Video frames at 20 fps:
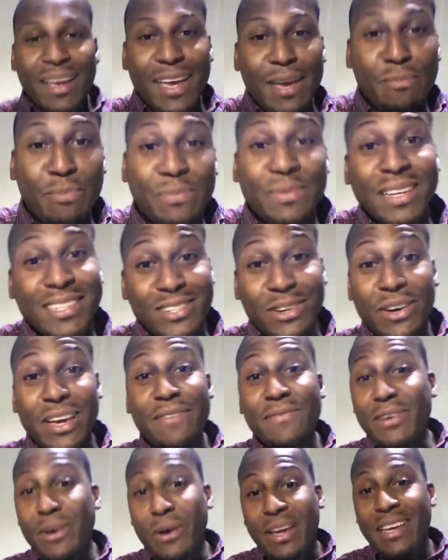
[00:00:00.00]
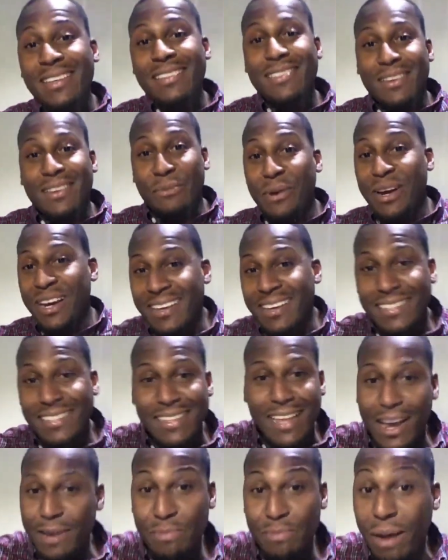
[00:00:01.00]
he, so even though he's where he is
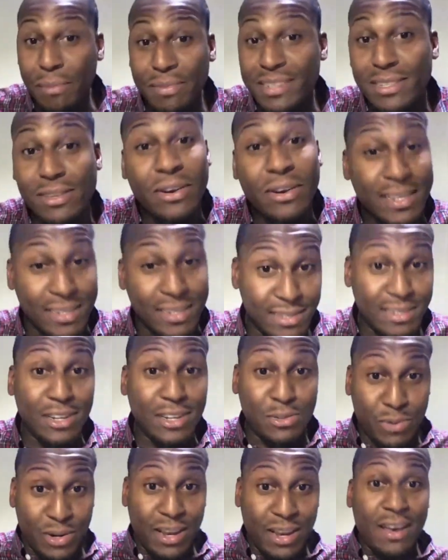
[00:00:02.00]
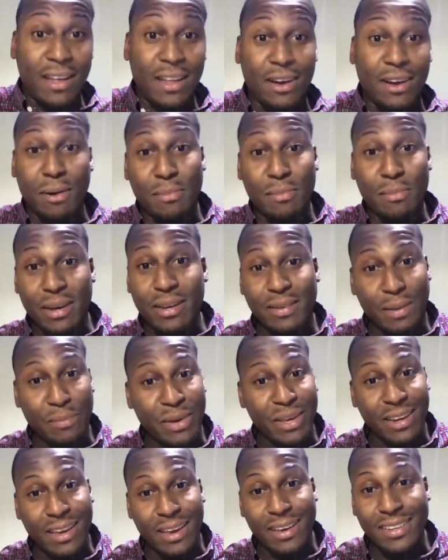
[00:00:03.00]
now, he probably still hasn't touched where y'all are. But I
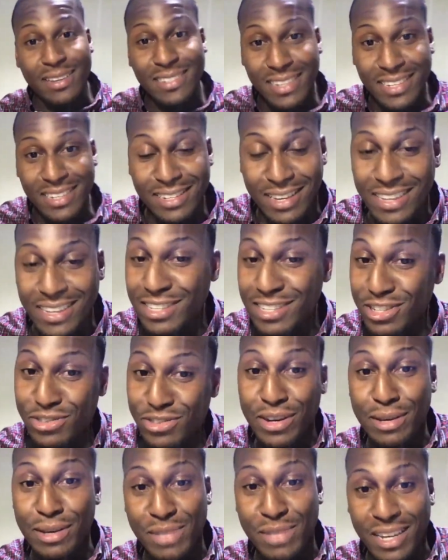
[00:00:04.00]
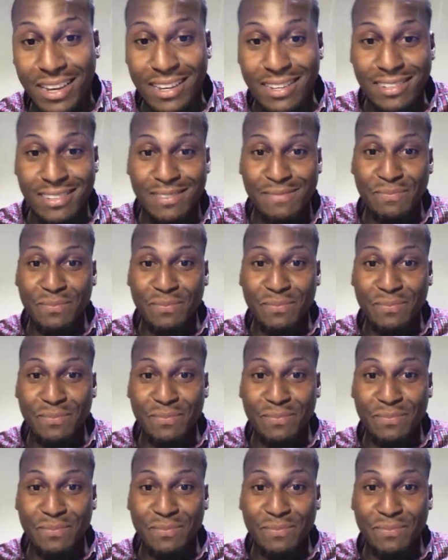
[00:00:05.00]
mean, hey, it's, it's, it's his dreams, I guess